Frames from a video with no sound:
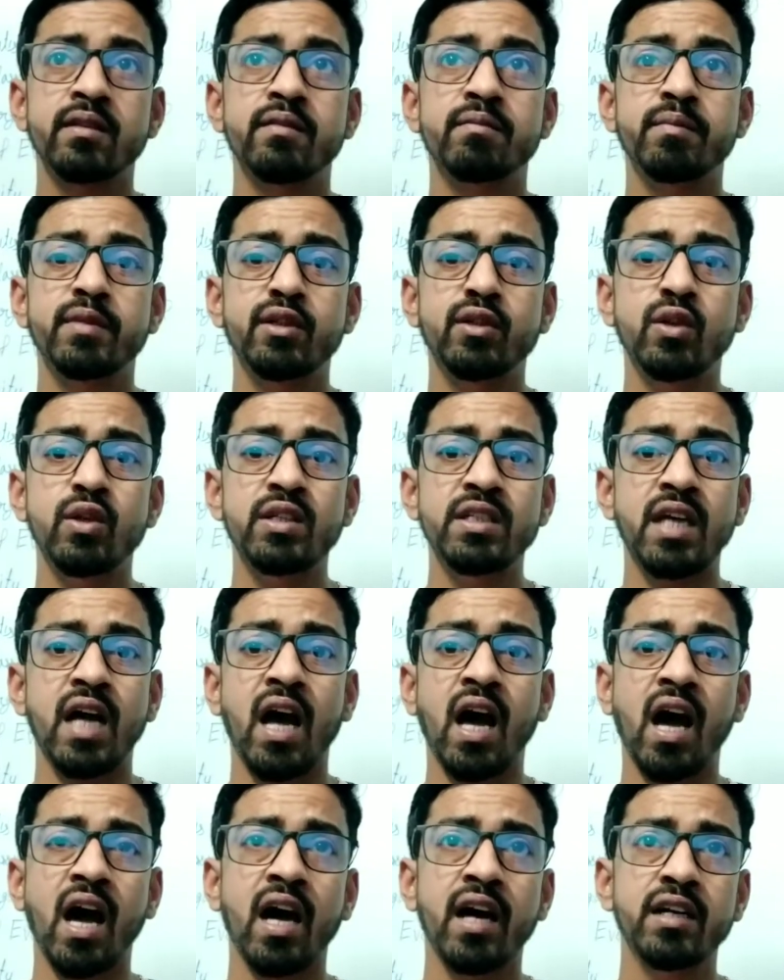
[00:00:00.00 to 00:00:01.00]
because
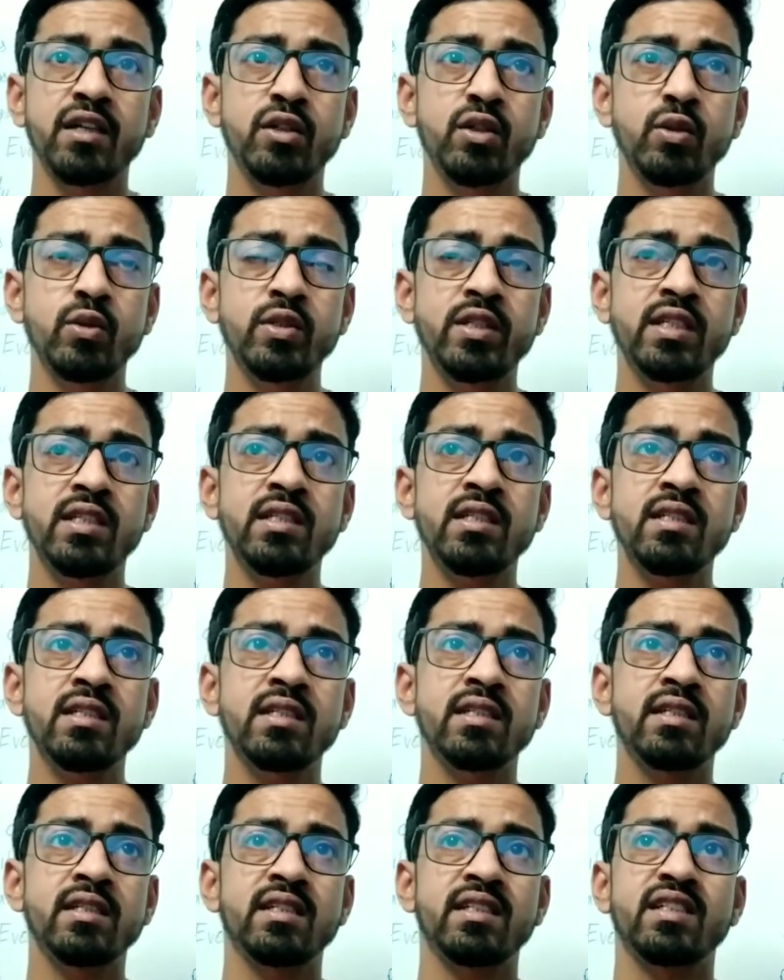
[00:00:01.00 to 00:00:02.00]
hydrogen
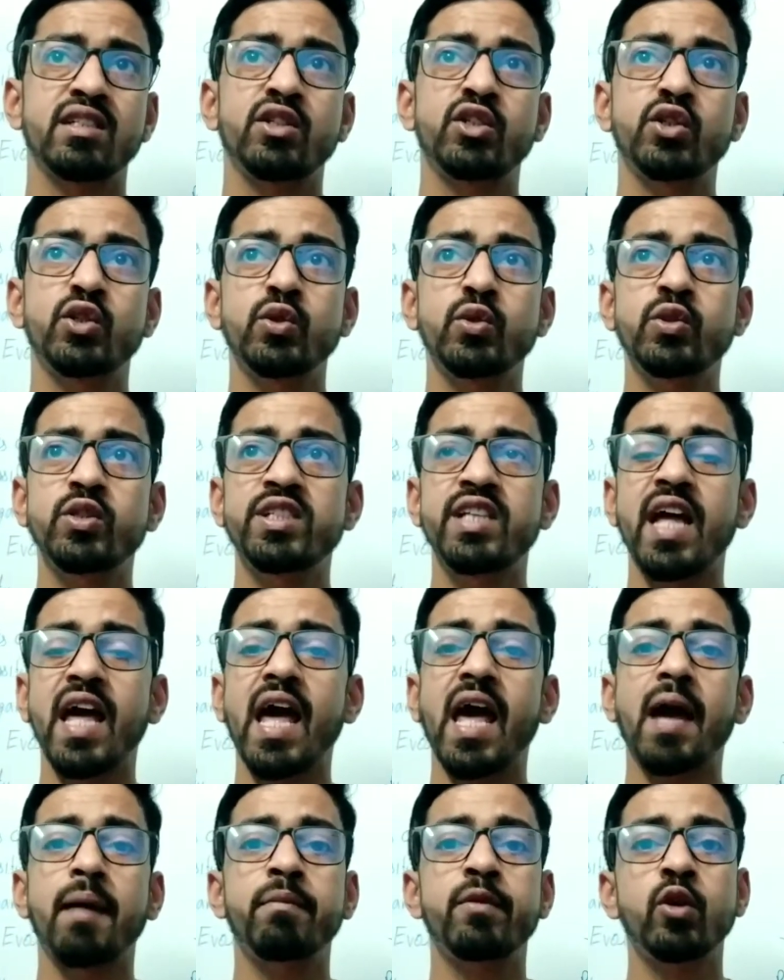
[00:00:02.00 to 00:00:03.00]
shows the
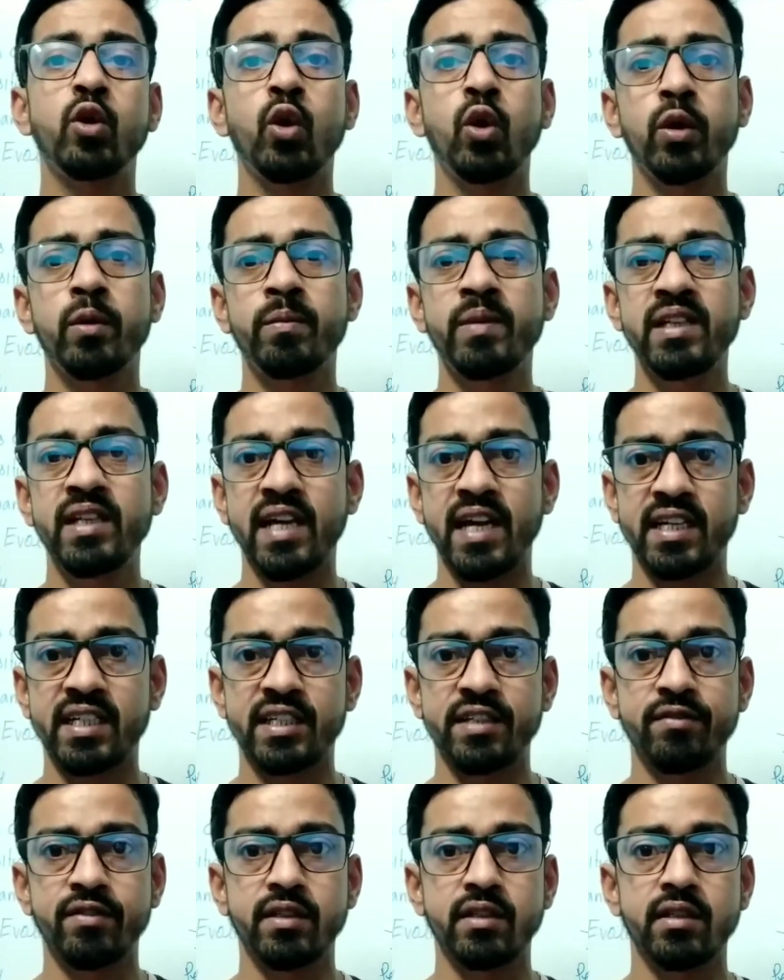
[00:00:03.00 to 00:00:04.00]
abnormal
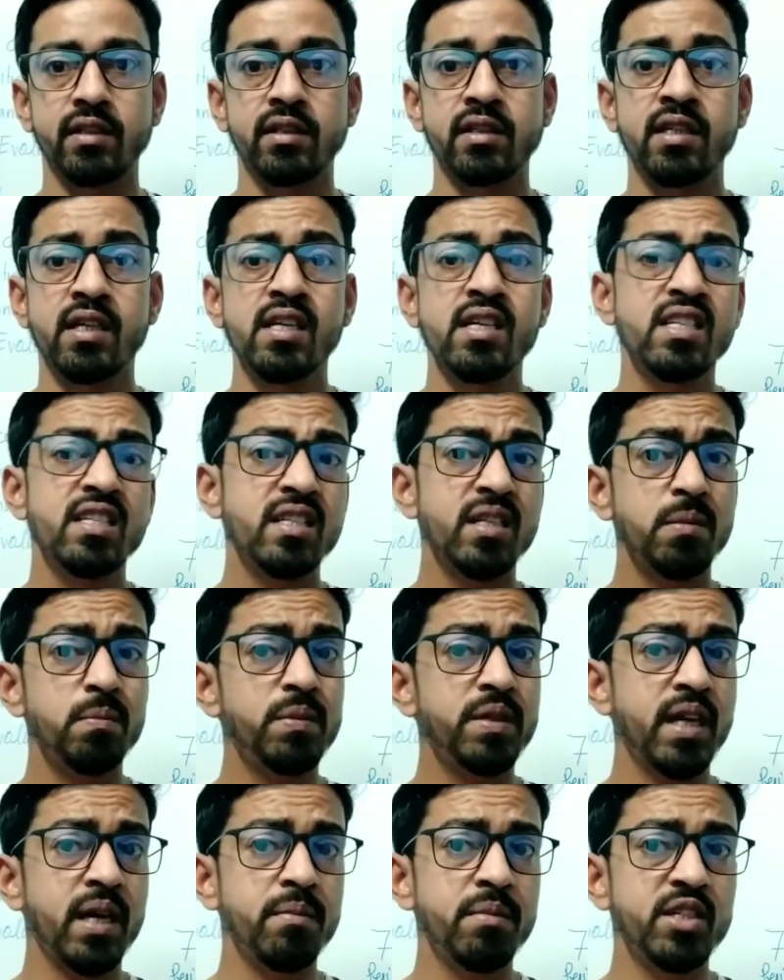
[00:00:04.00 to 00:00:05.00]
activity,
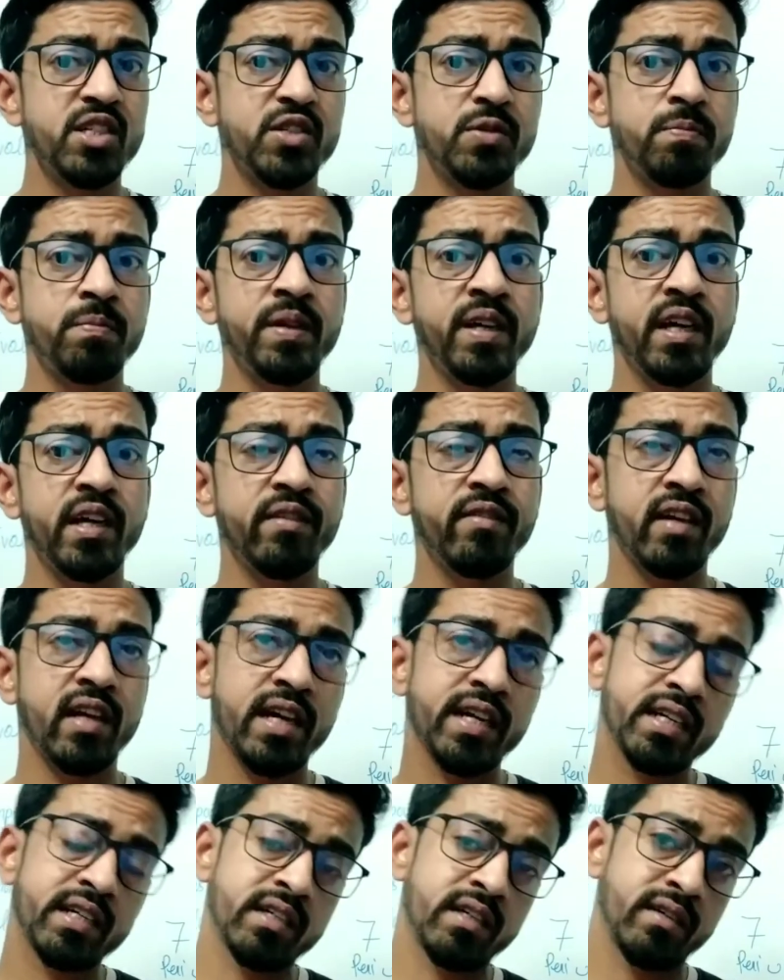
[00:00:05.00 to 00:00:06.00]
sometimes it's behave
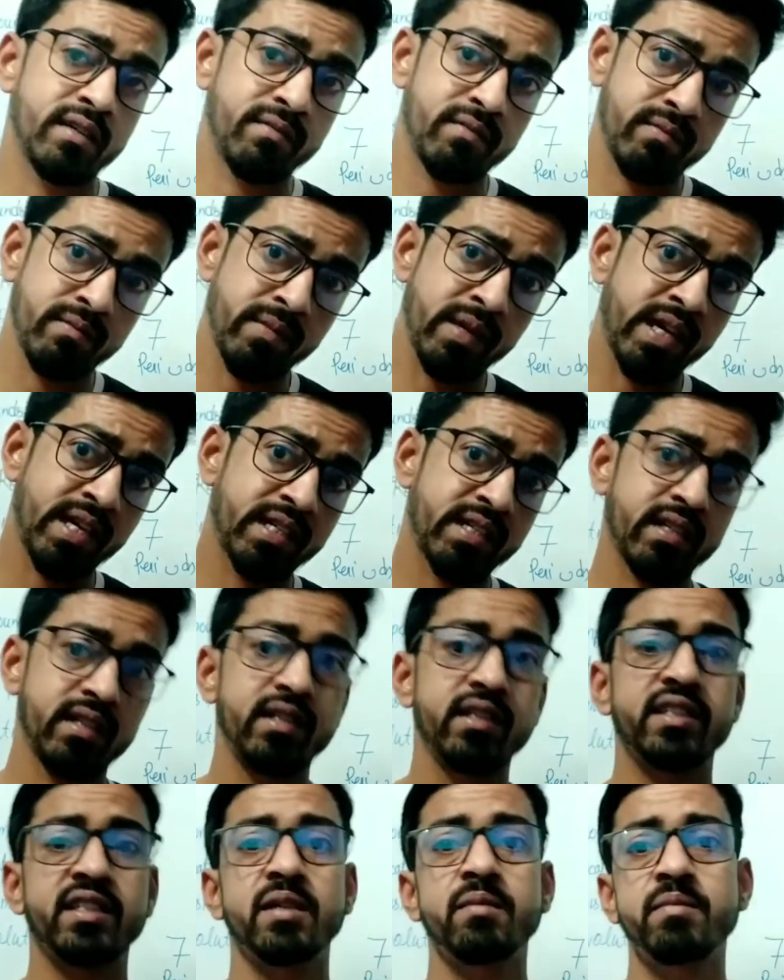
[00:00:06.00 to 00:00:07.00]
like a metal,
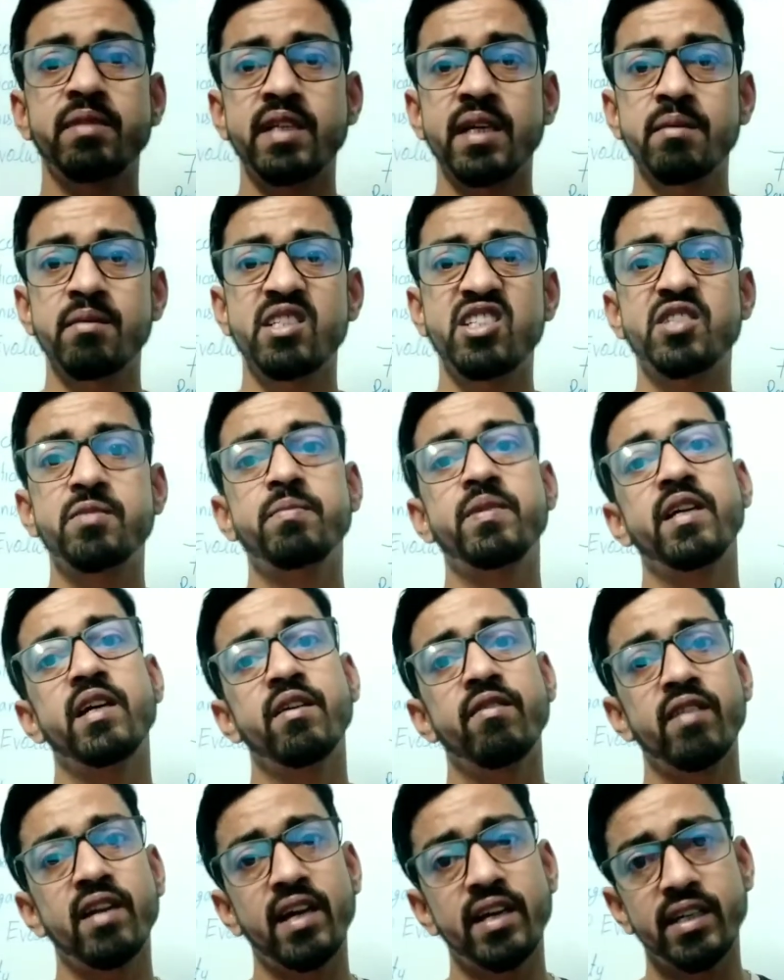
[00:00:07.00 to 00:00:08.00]
sometimes it's
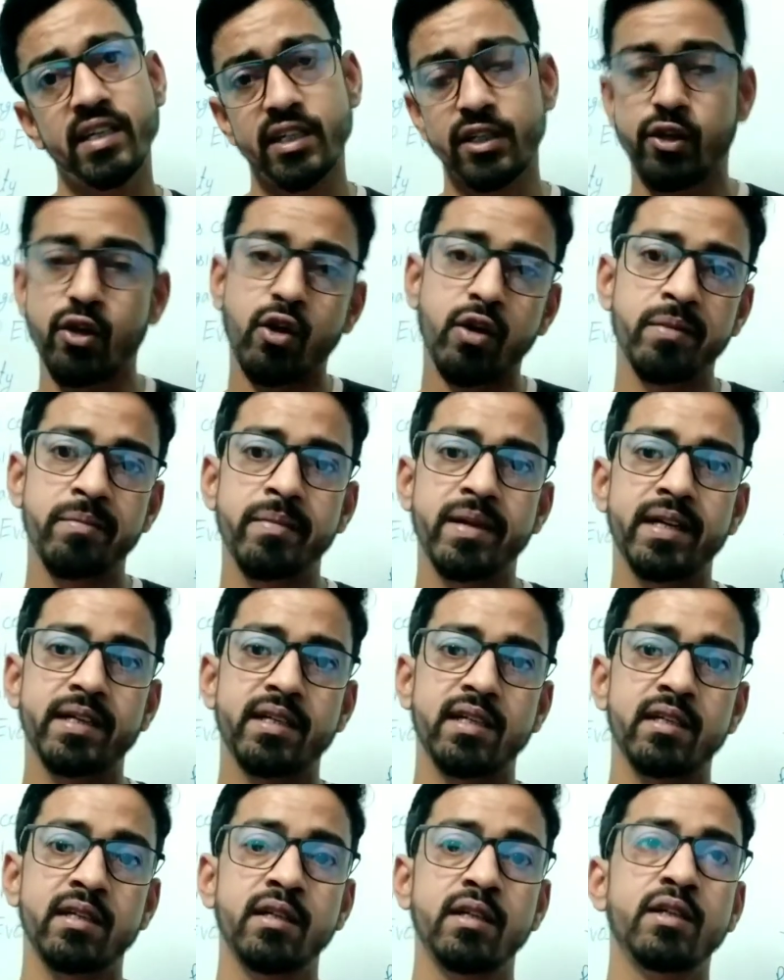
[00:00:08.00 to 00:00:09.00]
behave like a
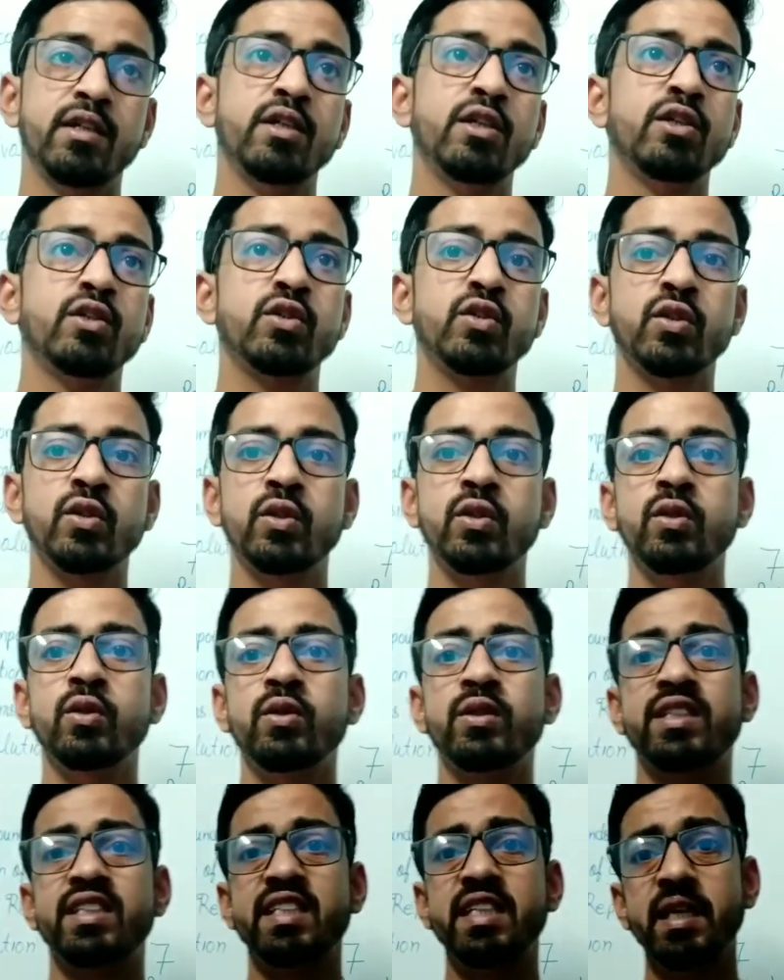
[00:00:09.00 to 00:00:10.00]
non-metal. So
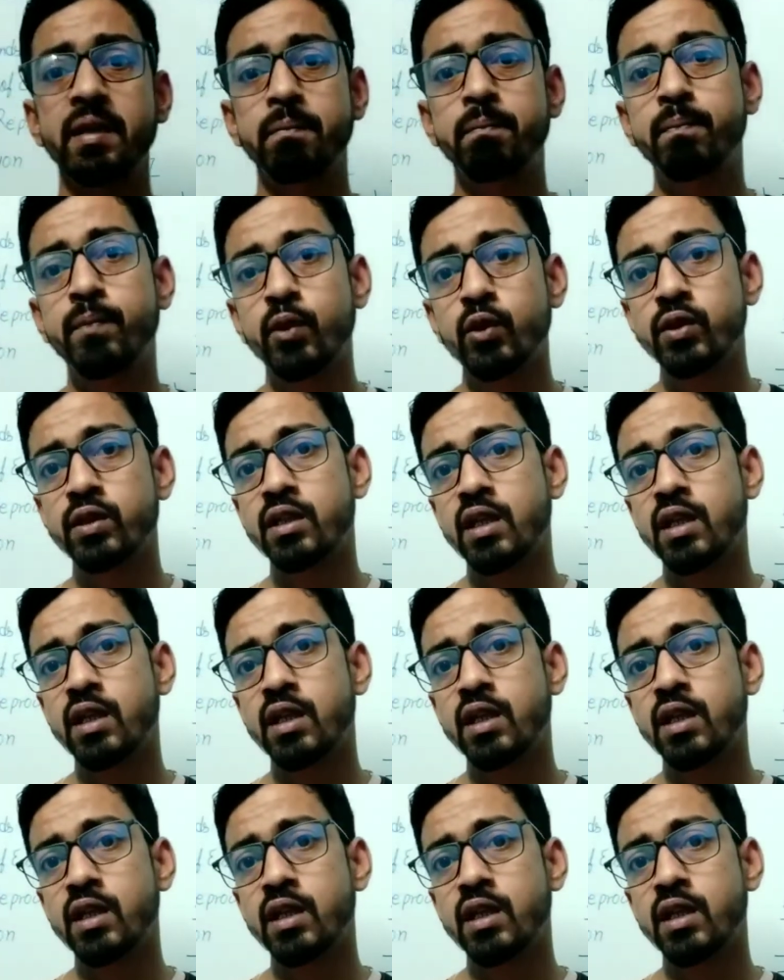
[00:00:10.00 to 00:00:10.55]
they put